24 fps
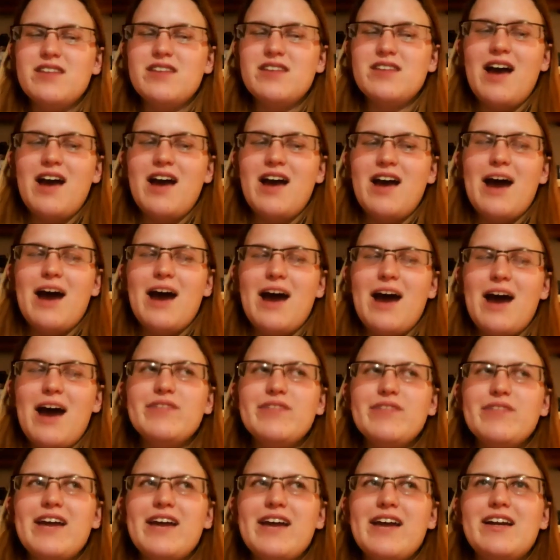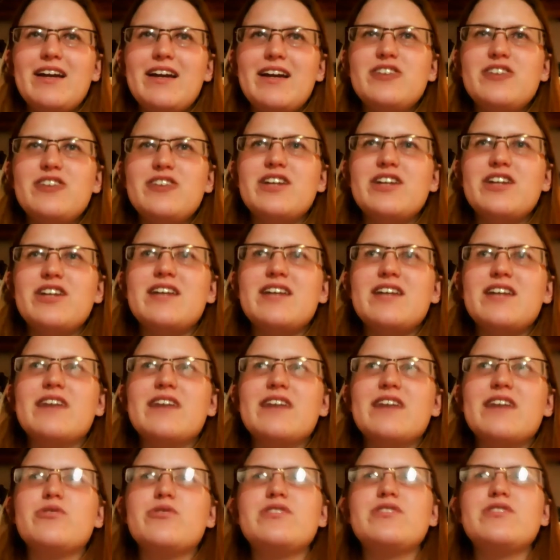how many of the ADHD
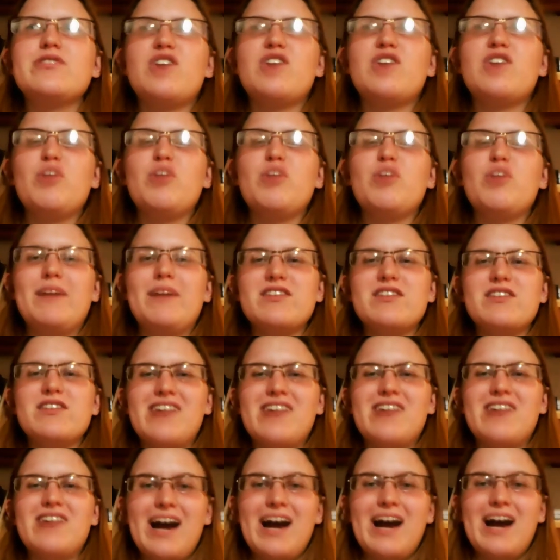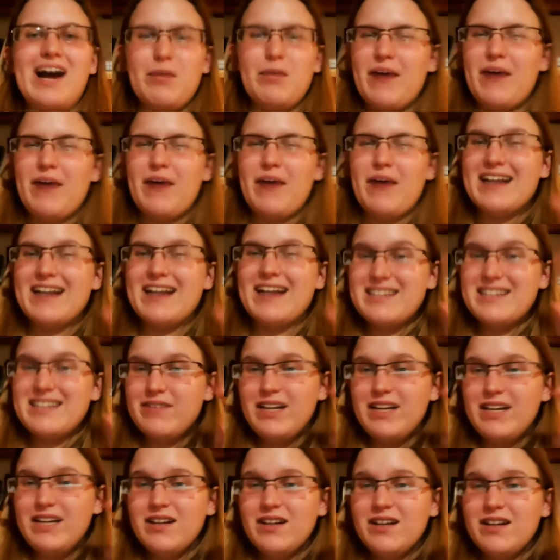diagnoses are based on
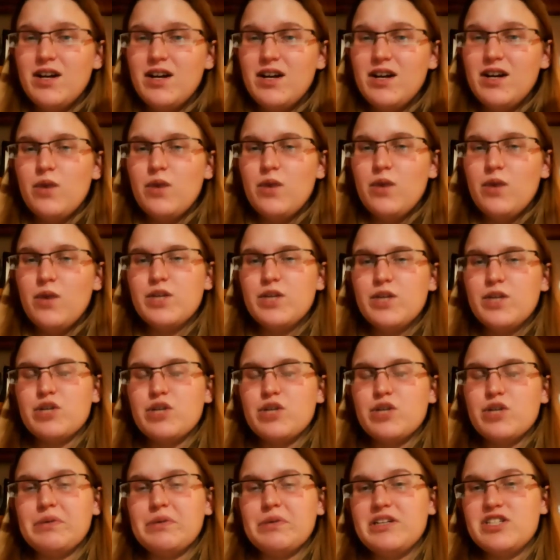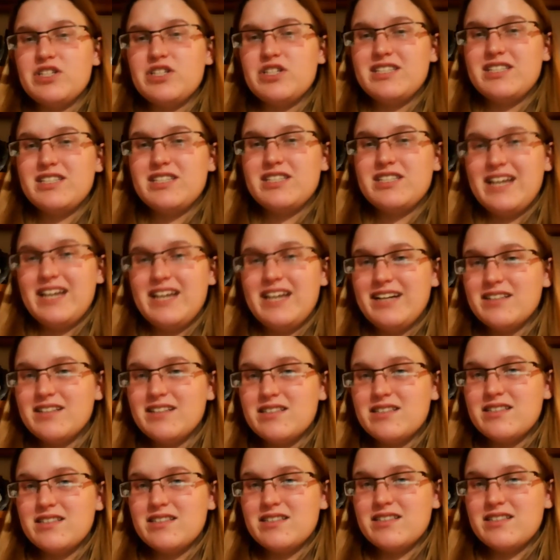hyperactivity, which are really just tics?
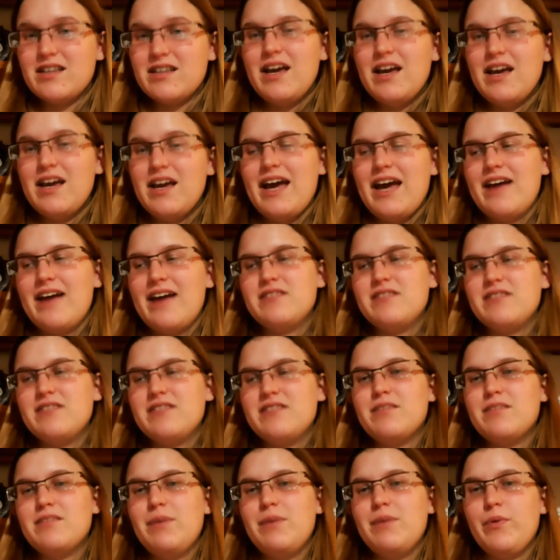And some people will